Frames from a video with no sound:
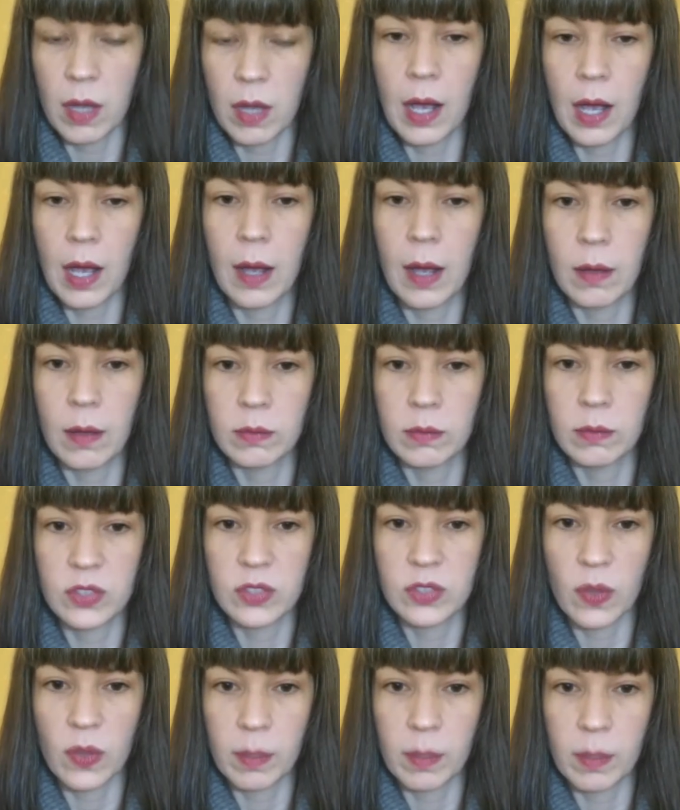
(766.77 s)
Uh,
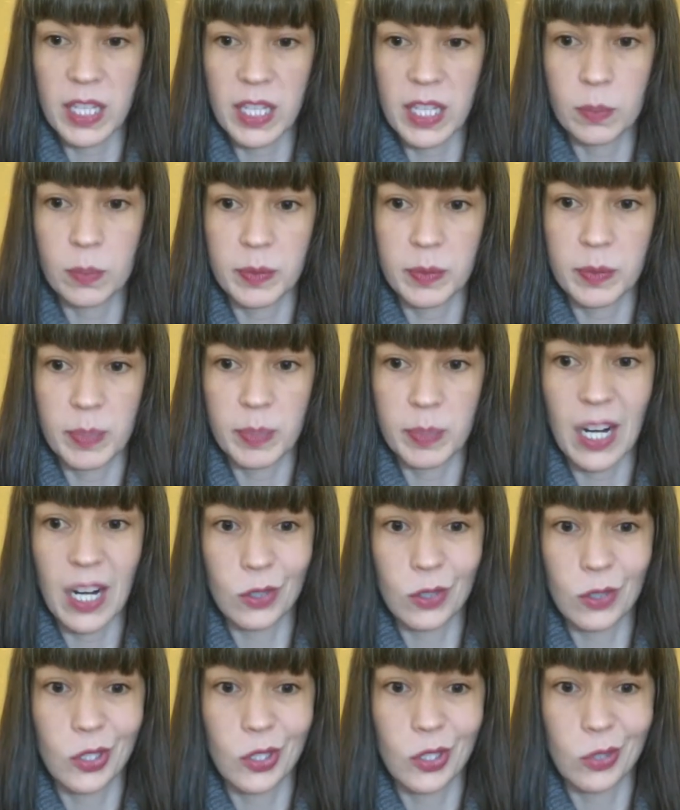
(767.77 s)
so because
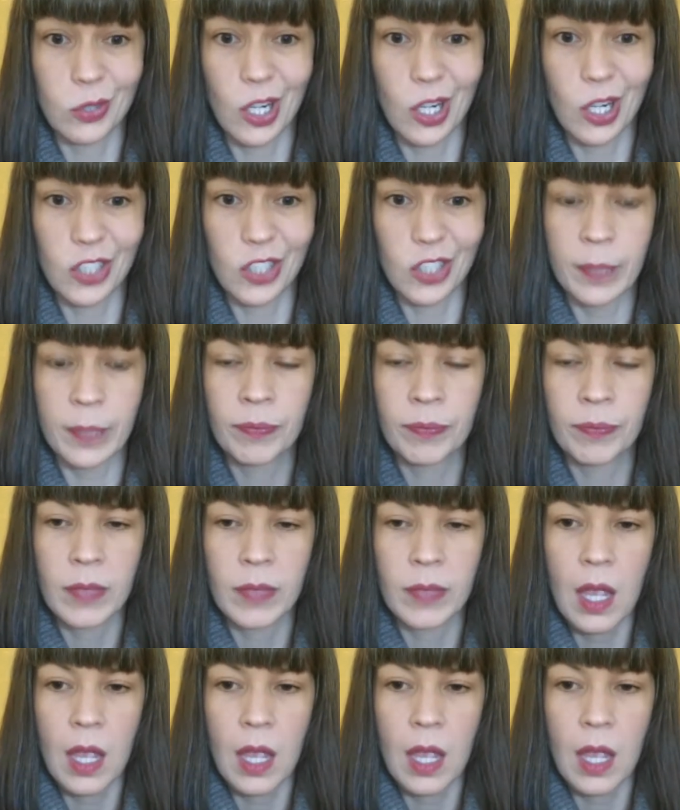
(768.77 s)
potatoes are too starchy.